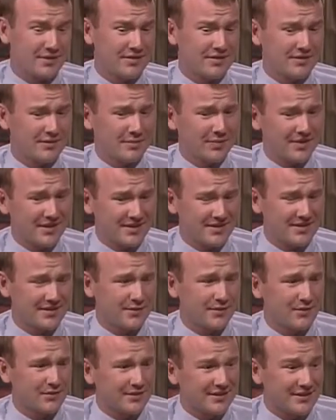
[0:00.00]
the place
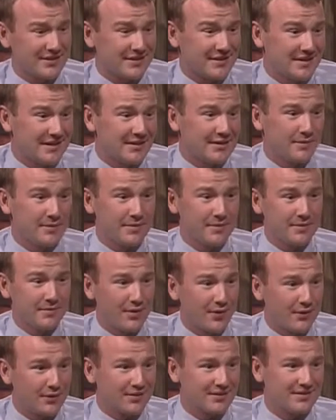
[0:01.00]
that we're seeing them the
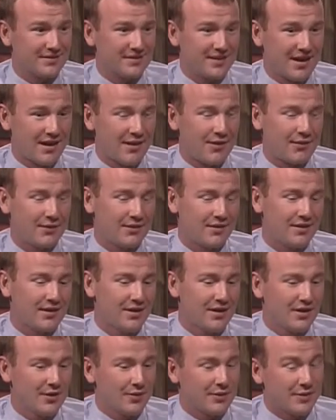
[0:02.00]
most now are
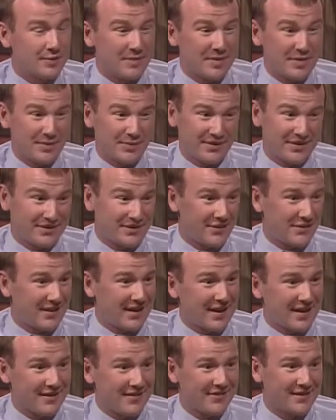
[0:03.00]
with people that
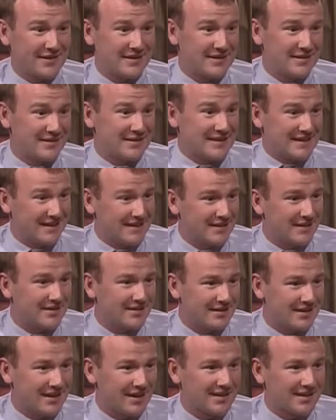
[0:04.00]
don't have any teeth.